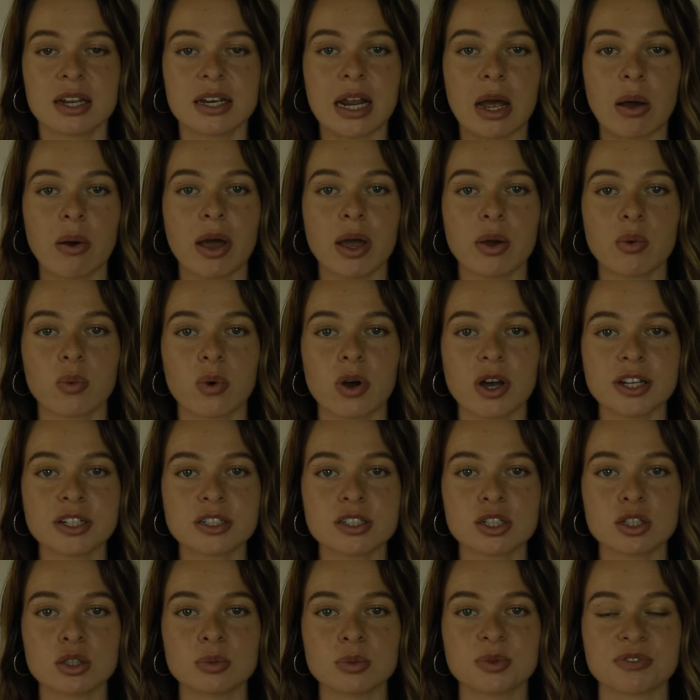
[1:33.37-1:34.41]
Now I
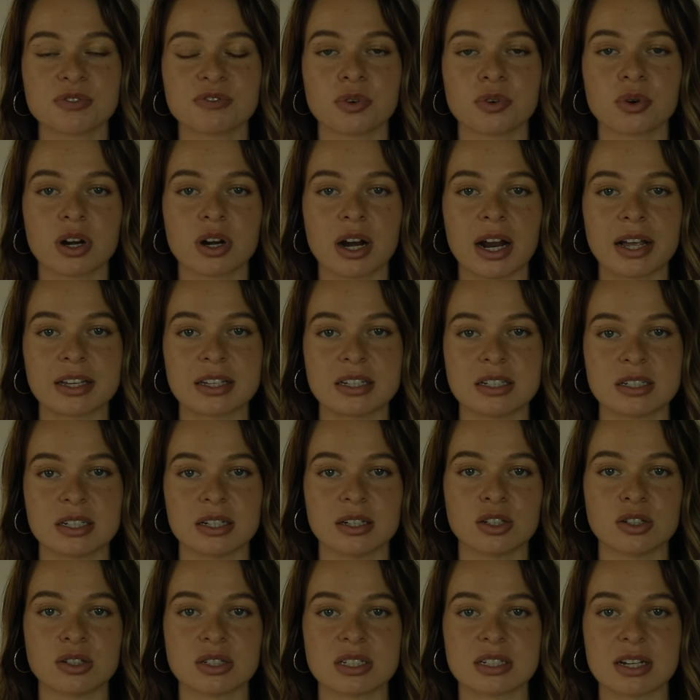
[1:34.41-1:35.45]
want to, before I
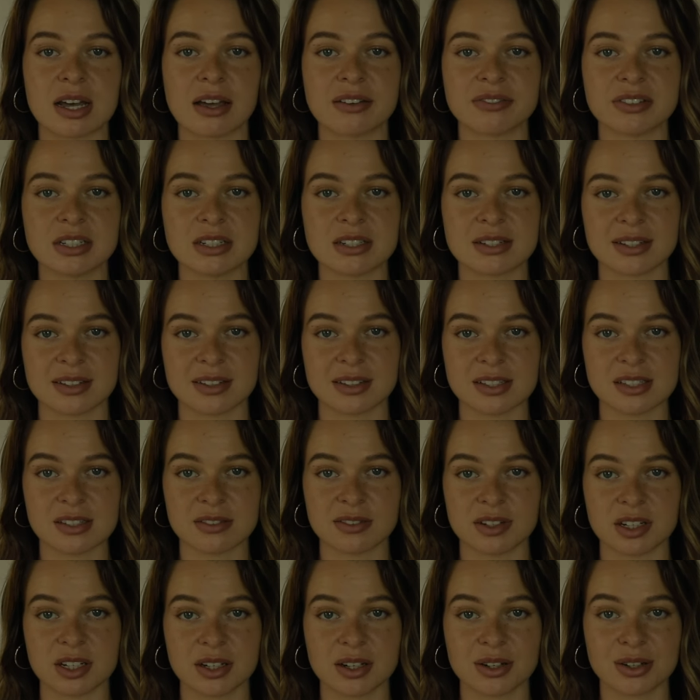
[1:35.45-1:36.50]
continue to dive into this
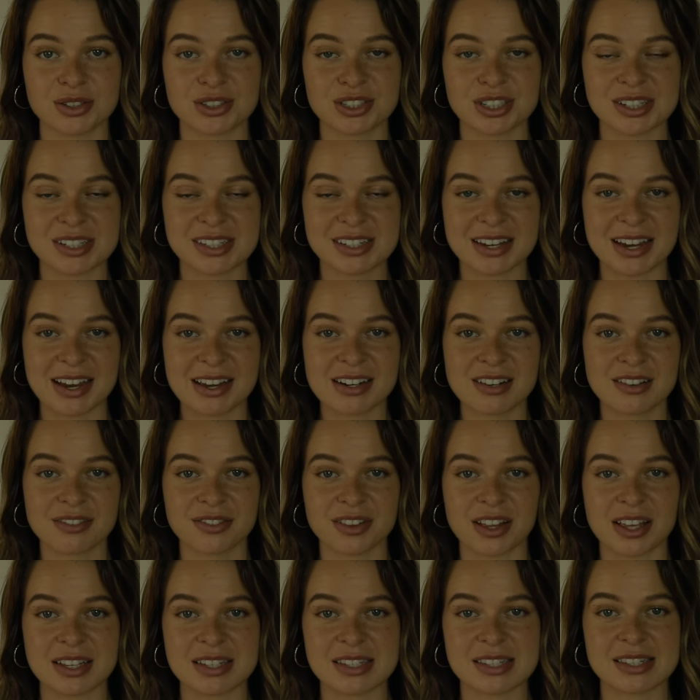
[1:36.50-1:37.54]
video, just kind of
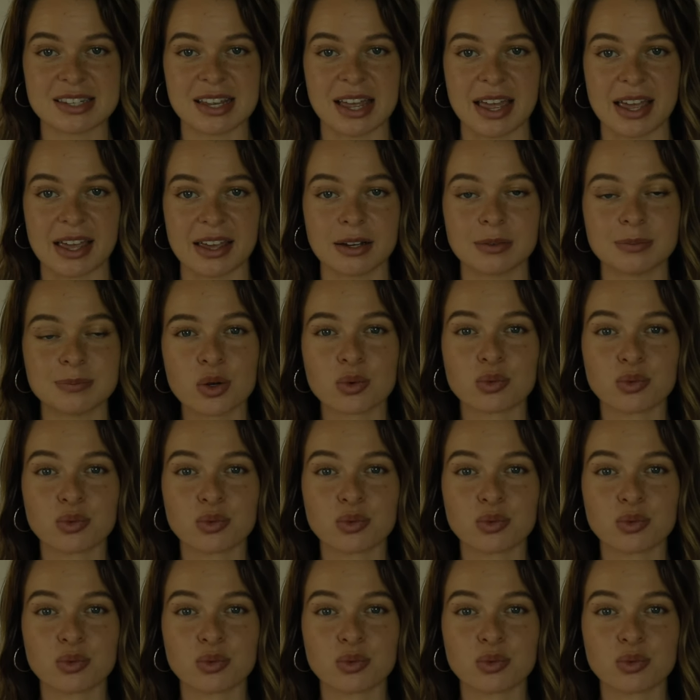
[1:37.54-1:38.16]
like say,